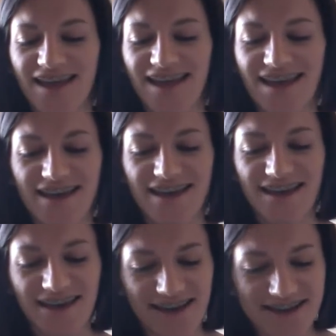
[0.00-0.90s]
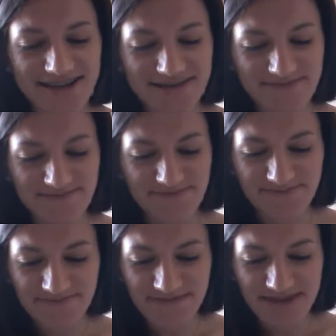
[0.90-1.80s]
Yeah,
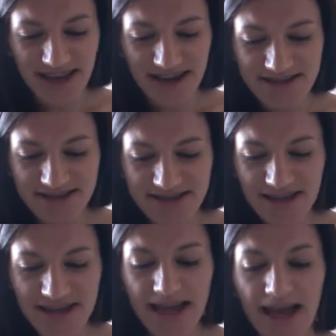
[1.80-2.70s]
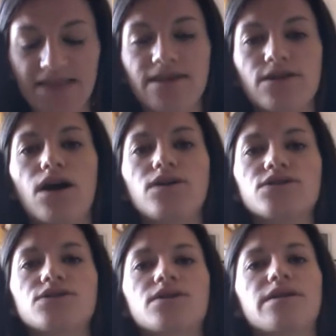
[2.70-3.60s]
anesthesia. Yeah, they're
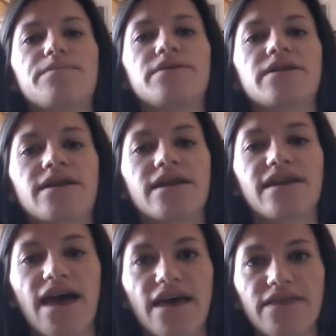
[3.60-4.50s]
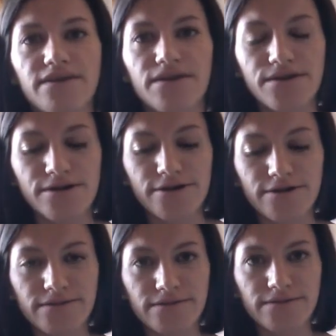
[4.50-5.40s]
also gonna put in a catheter.
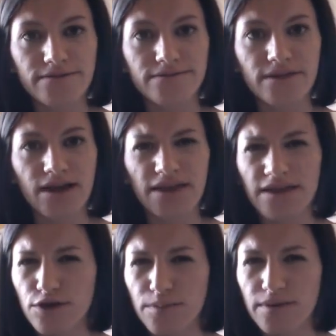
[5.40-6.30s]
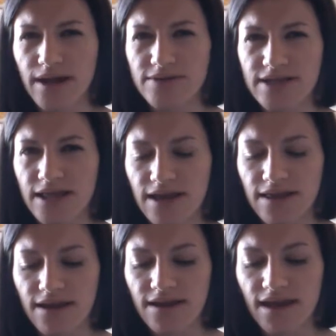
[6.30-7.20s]
I think you pronounce it like that.